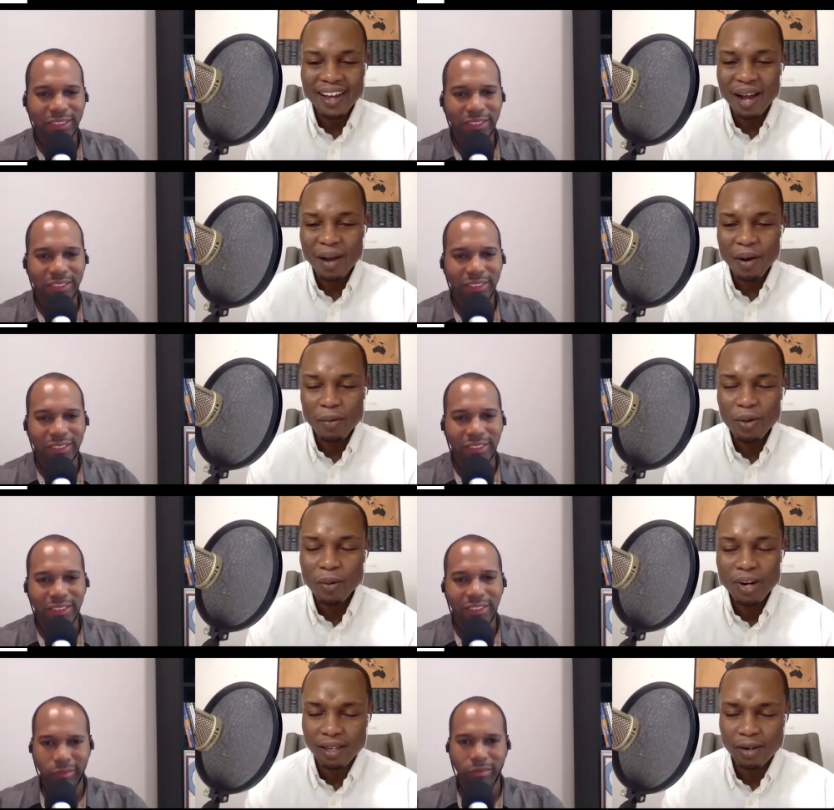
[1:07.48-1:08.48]
Speaker 1: I really
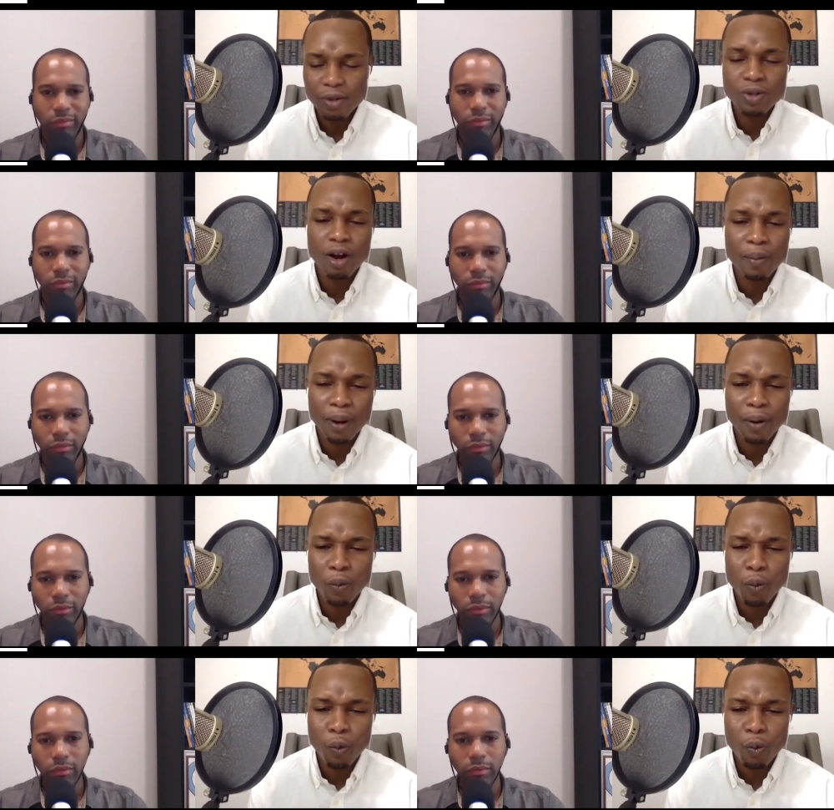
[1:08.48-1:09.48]
want to hear you talk about
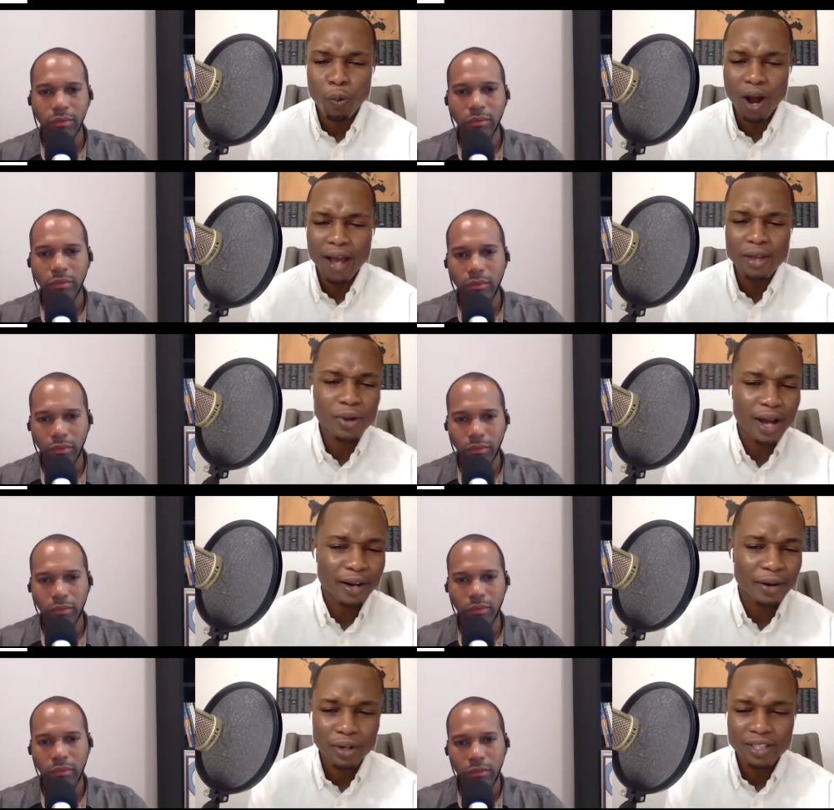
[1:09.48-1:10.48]
why you got
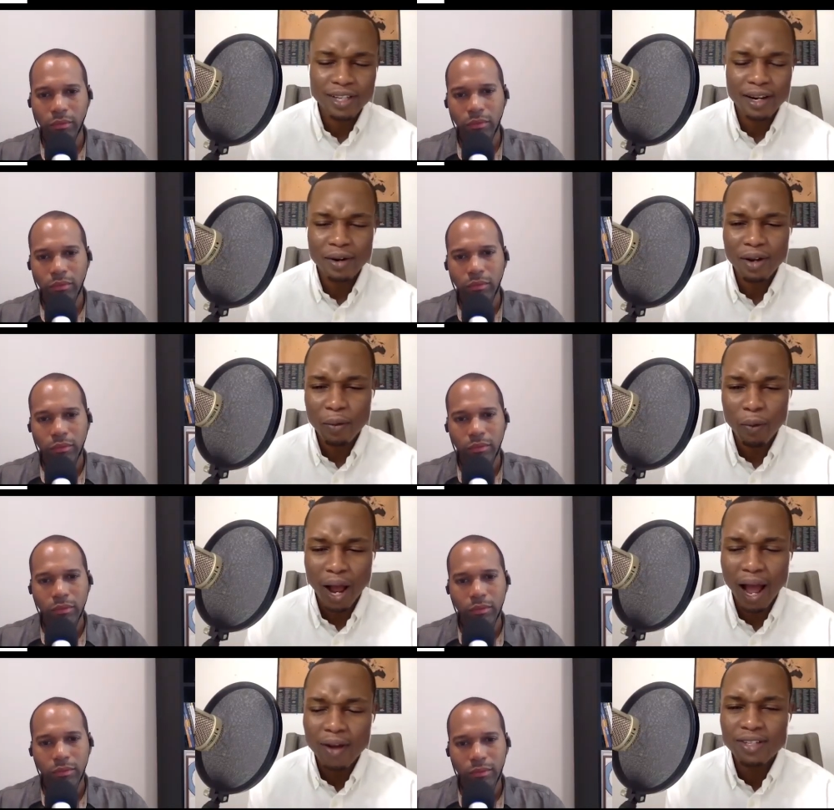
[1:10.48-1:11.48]
into real estate and
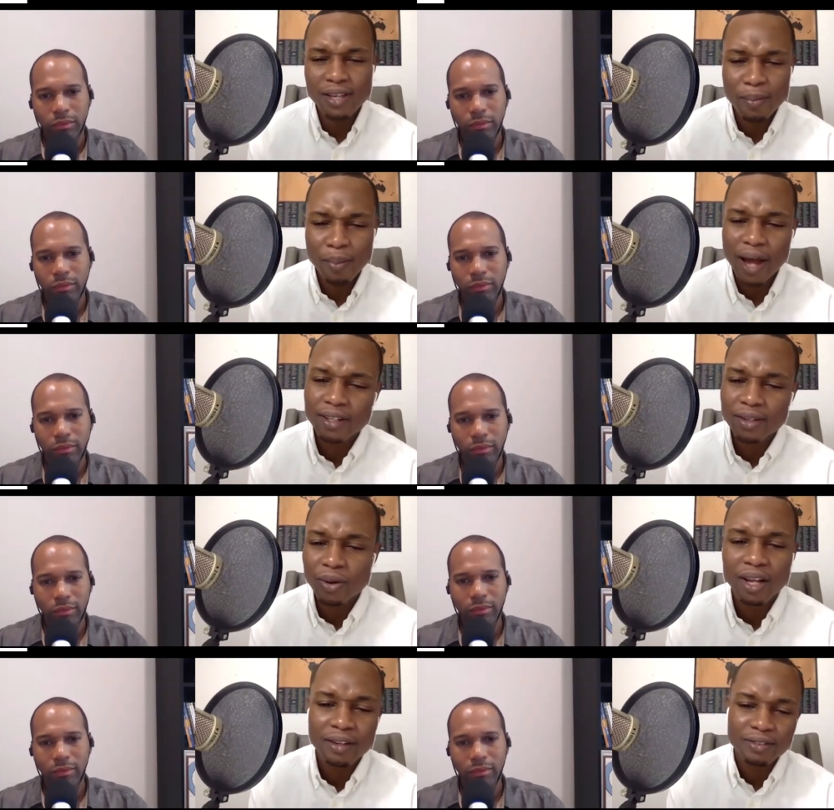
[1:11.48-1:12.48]
how's it impacted your
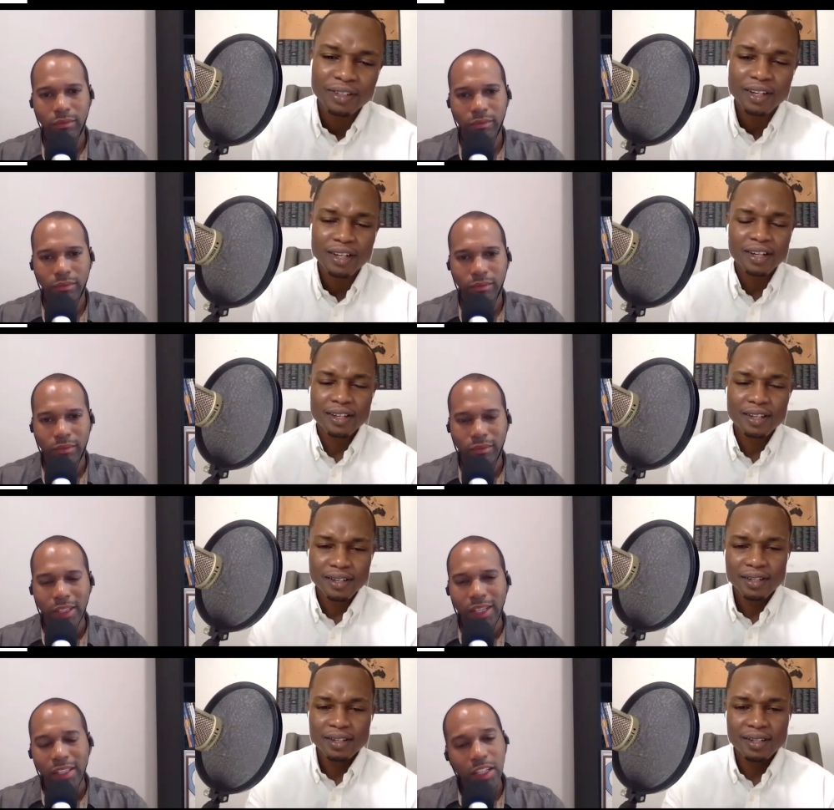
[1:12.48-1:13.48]
life.
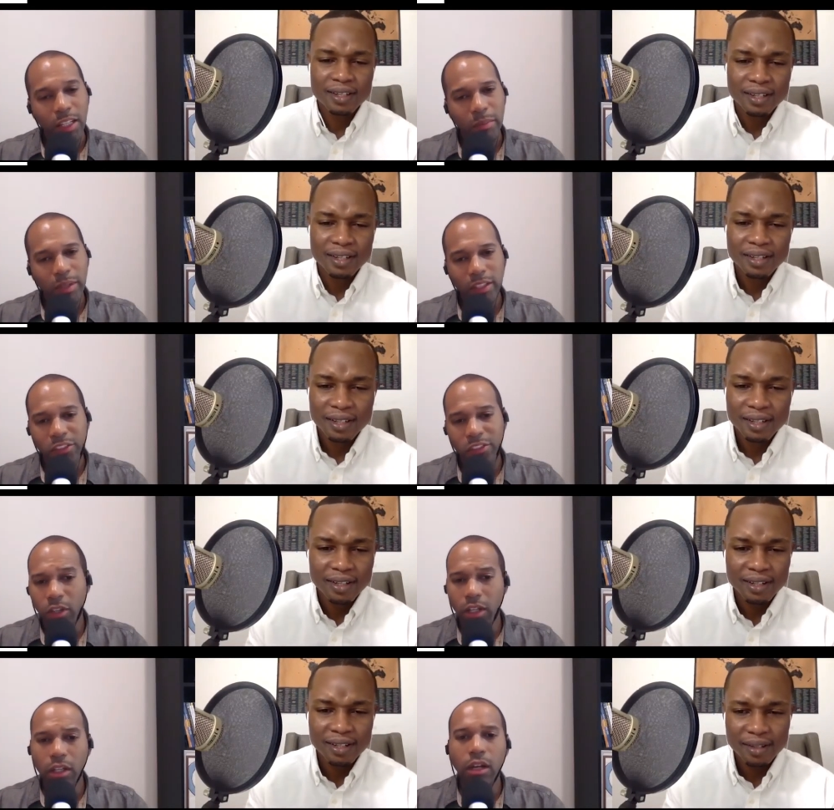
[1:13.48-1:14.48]
Speaker 2: Yeah, man. So I
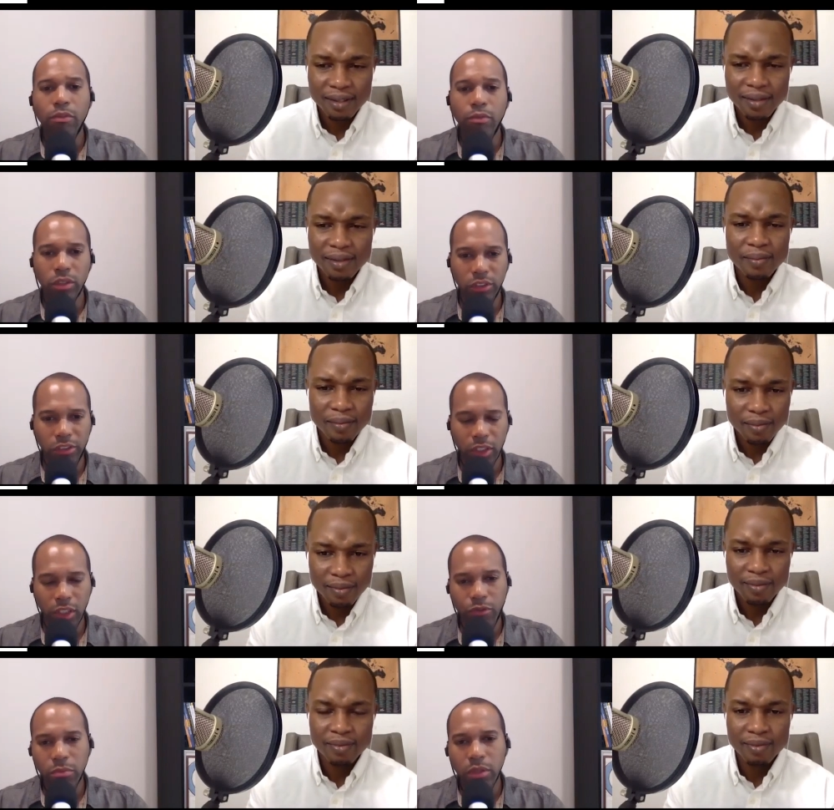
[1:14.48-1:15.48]
love real estate. And
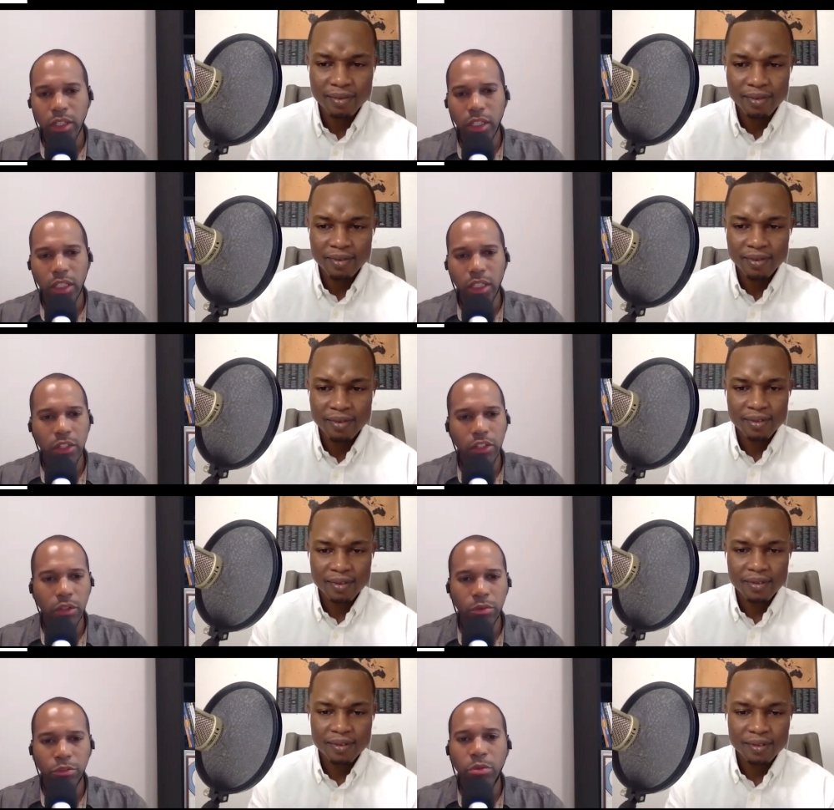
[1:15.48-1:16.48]
for me, you know, it
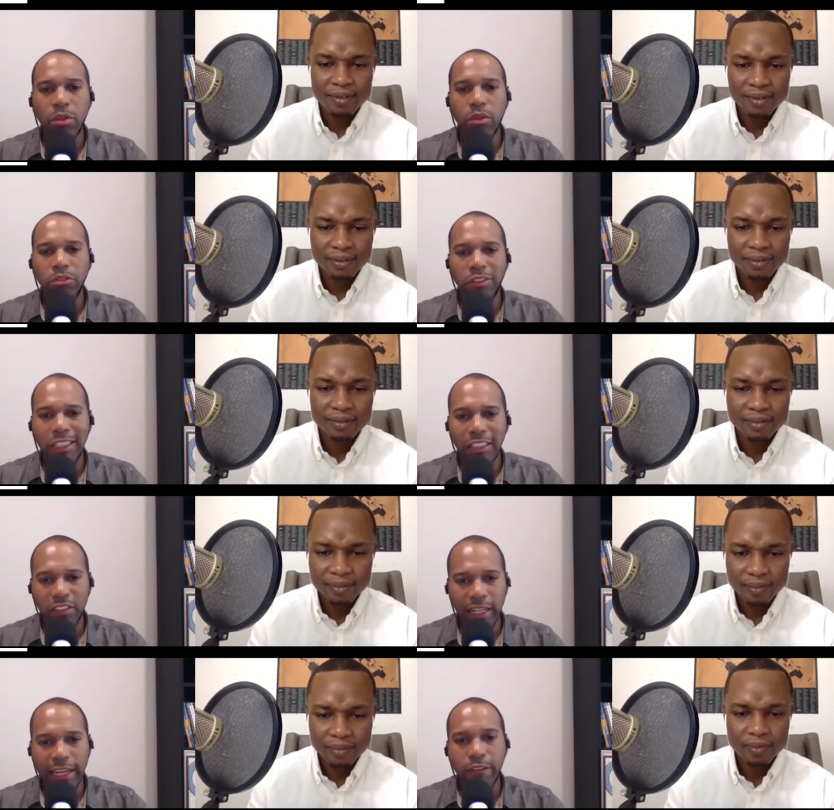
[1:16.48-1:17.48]
was one of those things that I
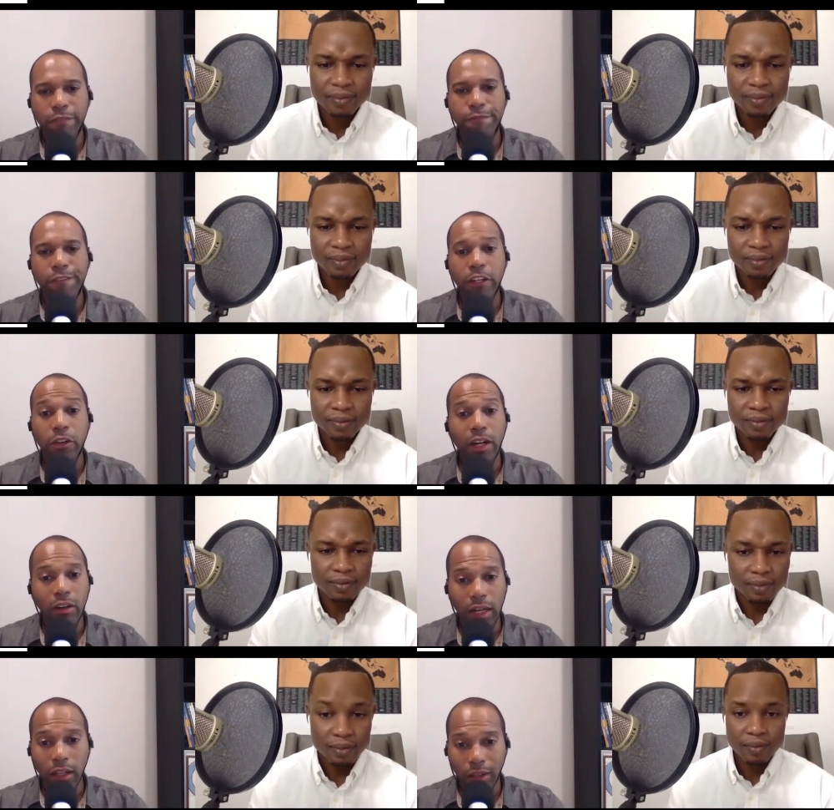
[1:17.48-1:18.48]
had to figure out.
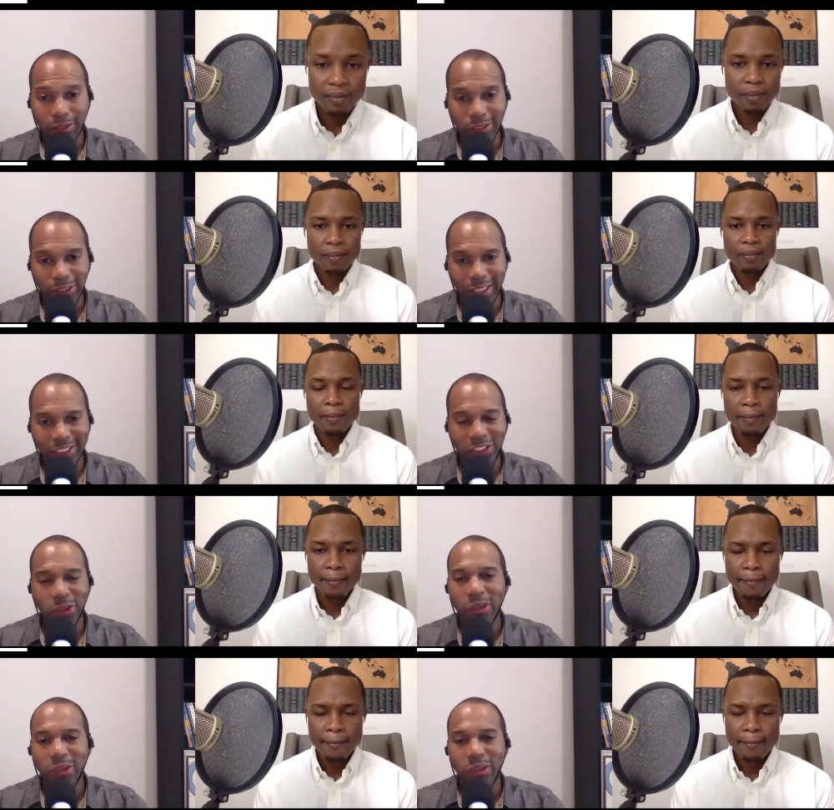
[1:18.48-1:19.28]
I loved it, right? So